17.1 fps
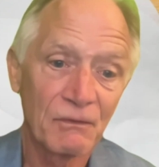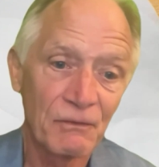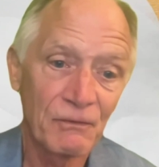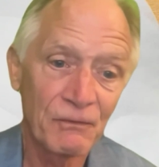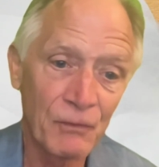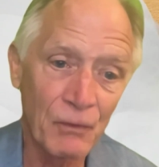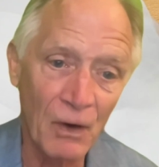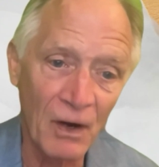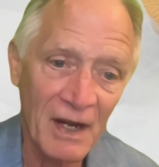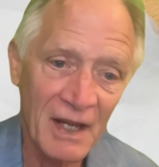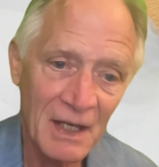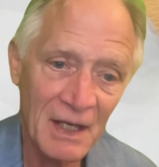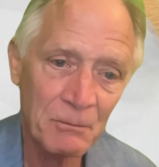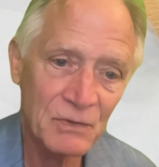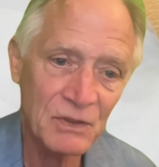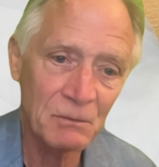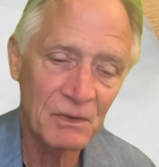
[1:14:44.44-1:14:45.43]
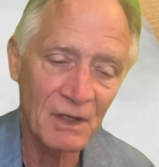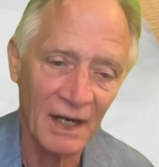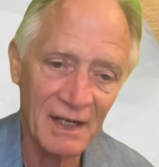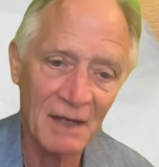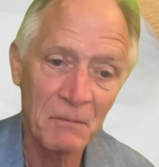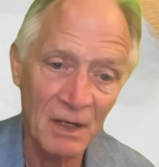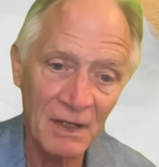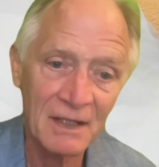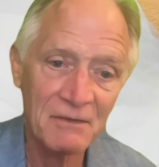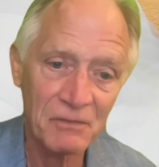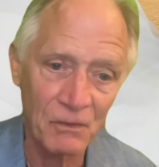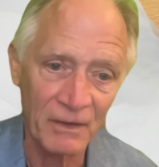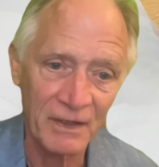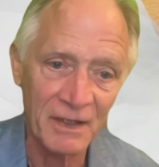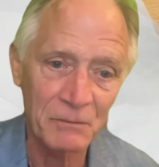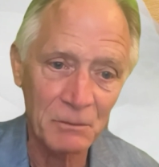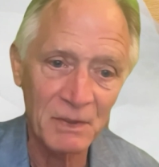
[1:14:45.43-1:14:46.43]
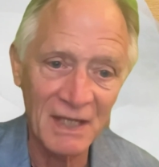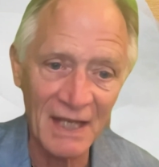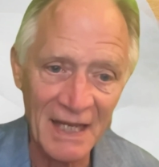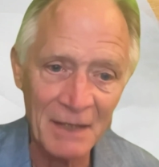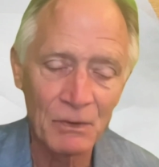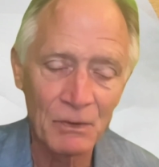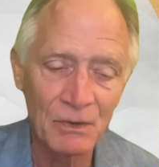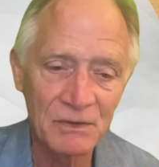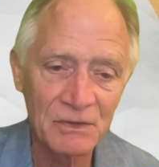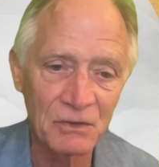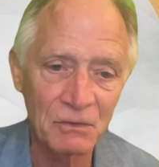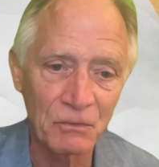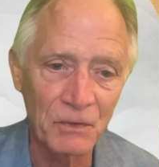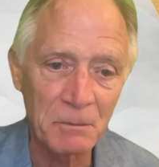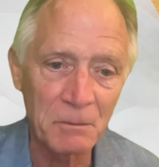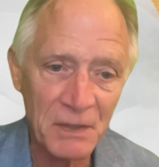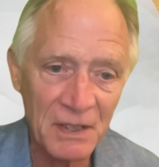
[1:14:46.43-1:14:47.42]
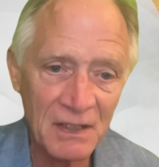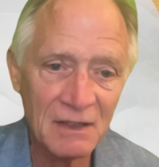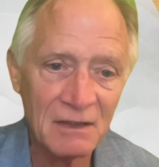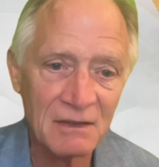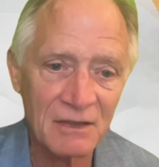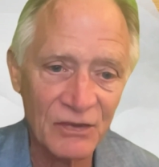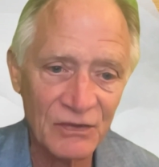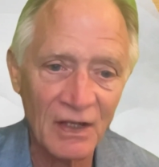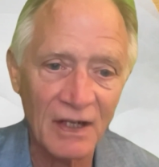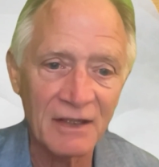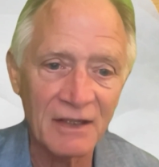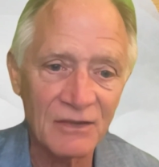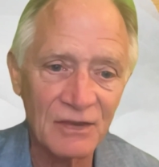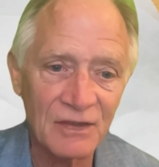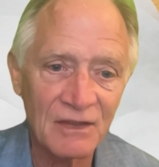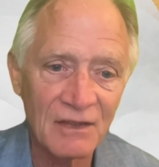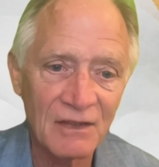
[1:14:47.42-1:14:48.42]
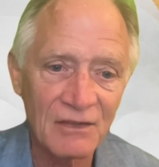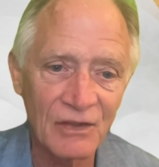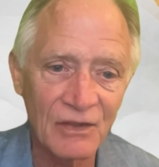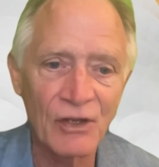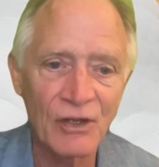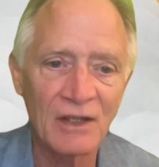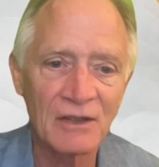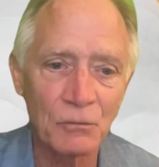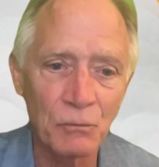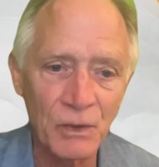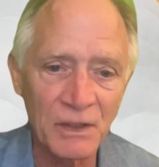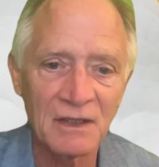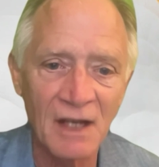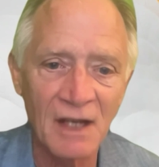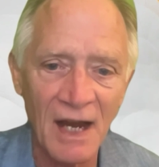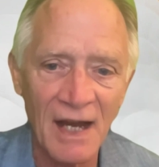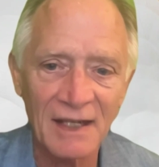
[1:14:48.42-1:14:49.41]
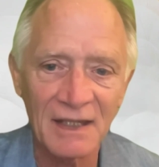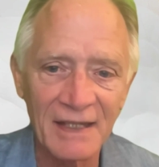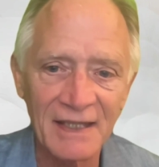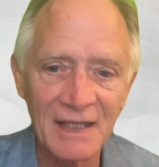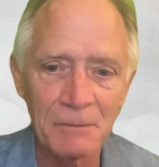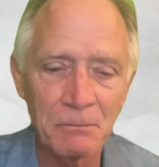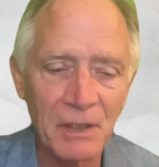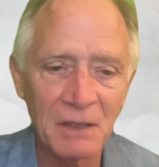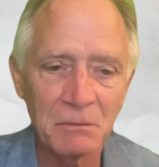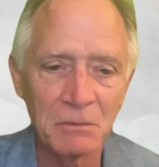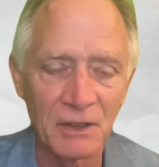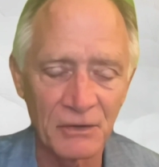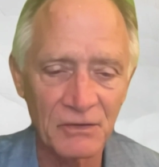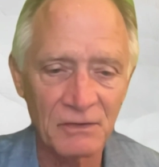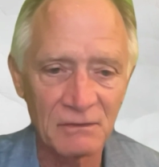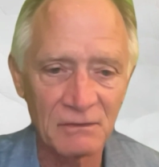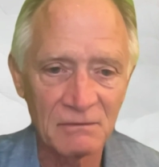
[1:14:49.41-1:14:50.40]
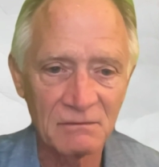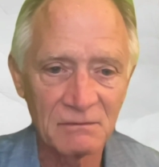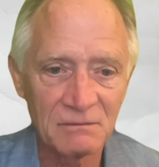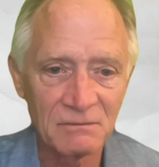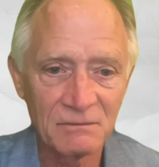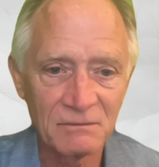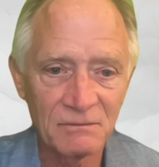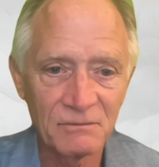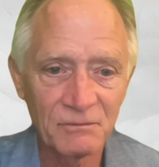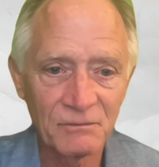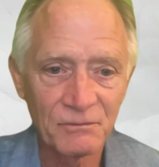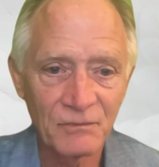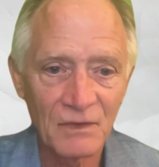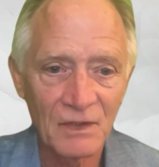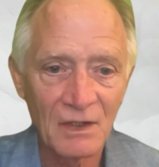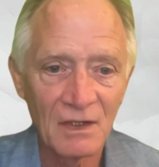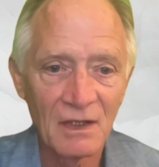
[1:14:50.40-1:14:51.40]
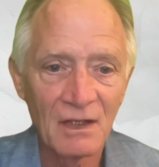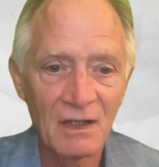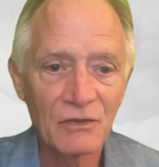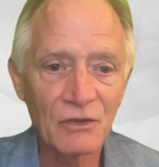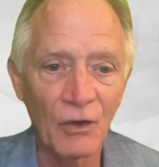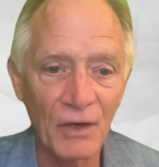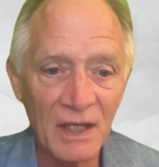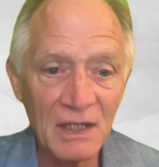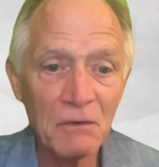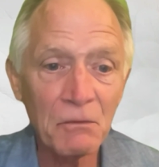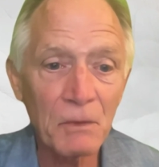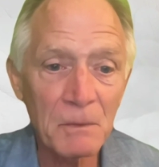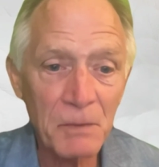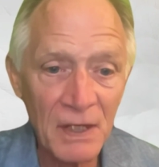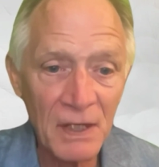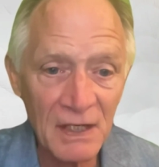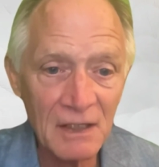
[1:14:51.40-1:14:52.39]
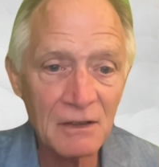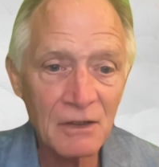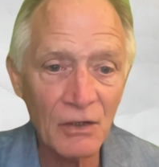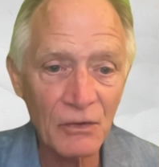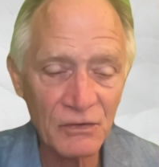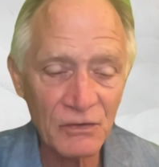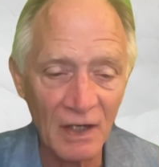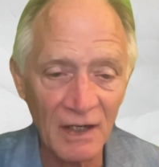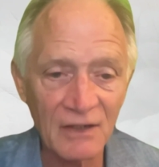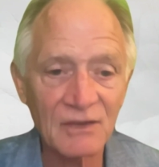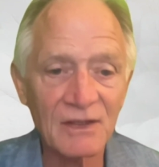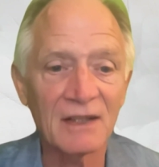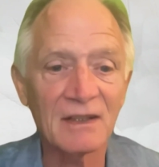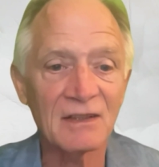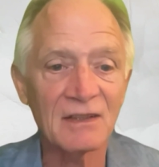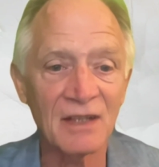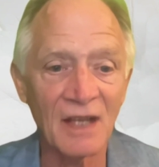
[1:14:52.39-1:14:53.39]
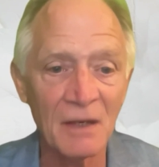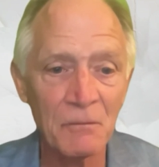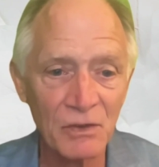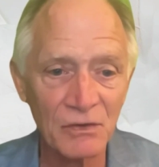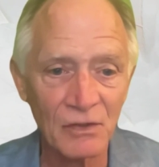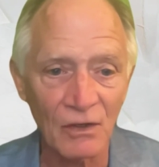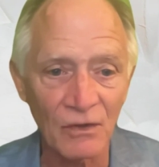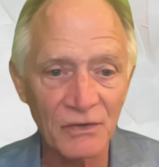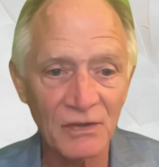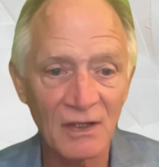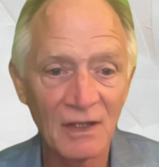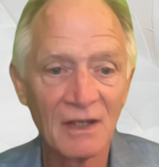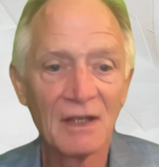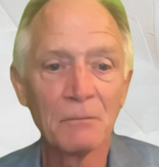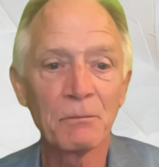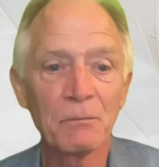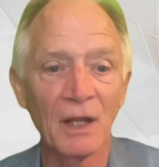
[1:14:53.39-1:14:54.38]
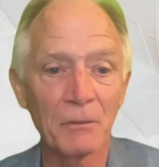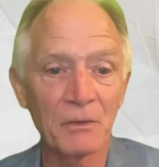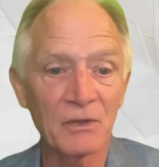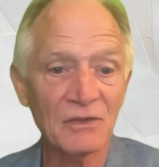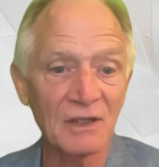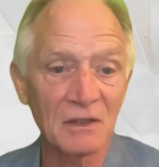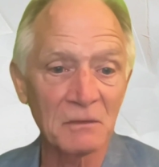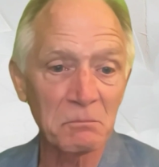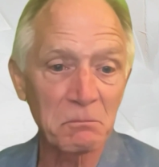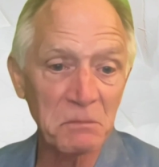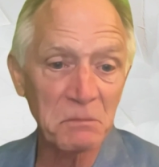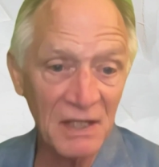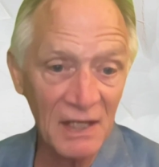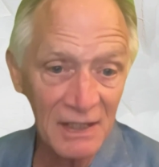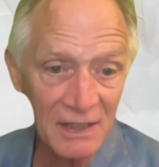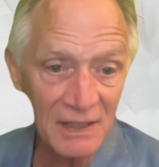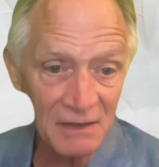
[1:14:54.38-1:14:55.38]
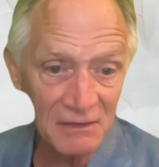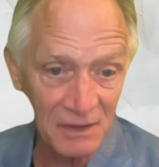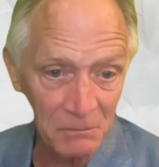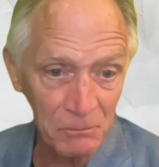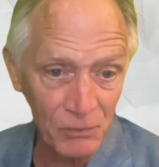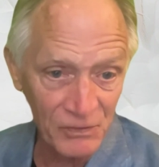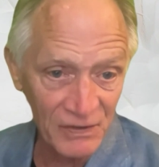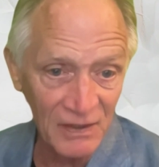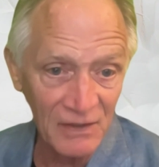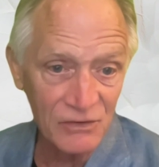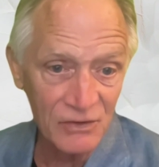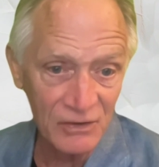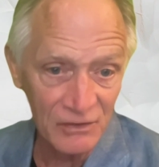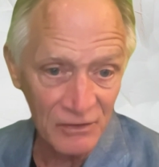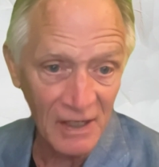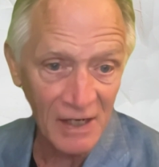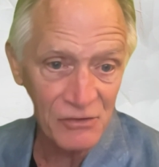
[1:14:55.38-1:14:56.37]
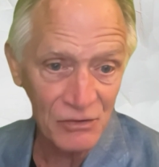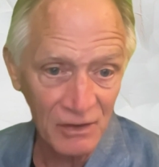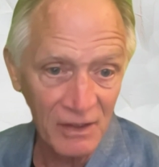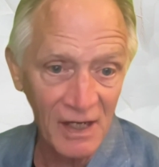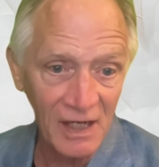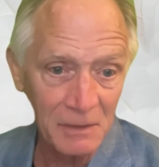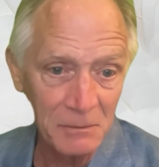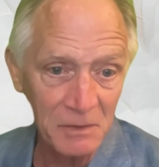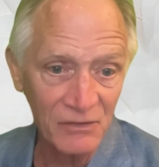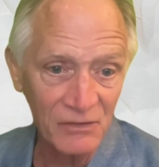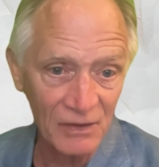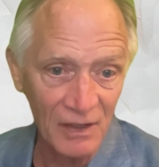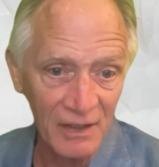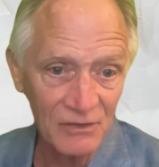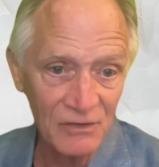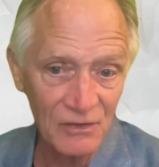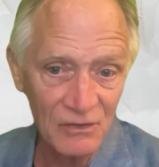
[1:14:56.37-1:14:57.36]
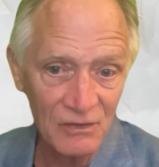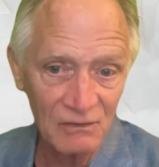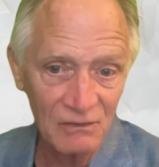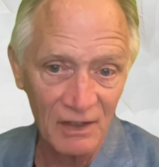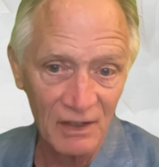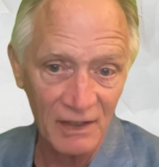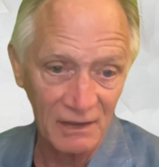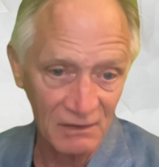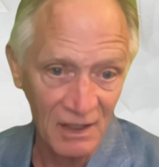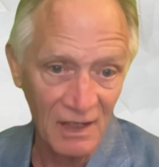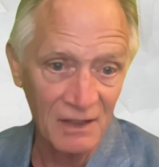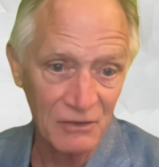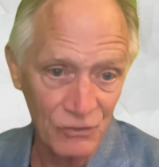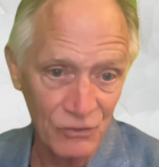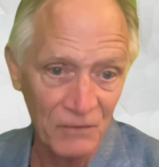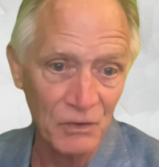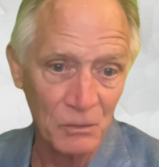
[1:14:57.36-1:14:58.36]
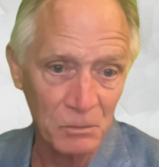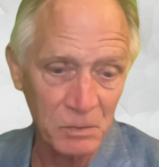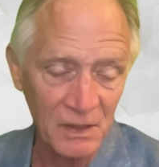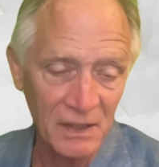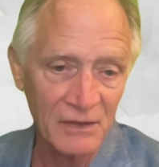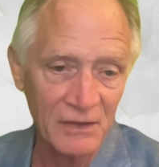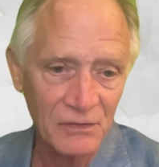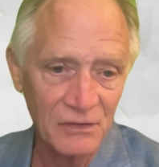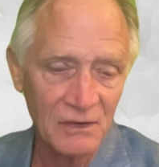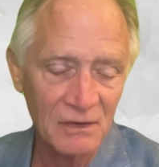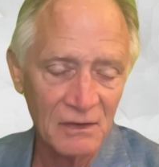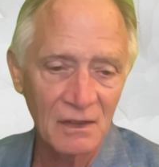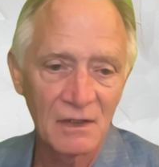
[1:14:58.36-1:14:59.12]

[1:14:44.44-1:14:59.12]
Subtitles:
for him to, I got money for him to be able to repeat the studies Syngenta would not let him publish. So he repeated those studies, got the same results, published it in PN, the Proceedings in the National Academy of Sciences, like not a trivial place.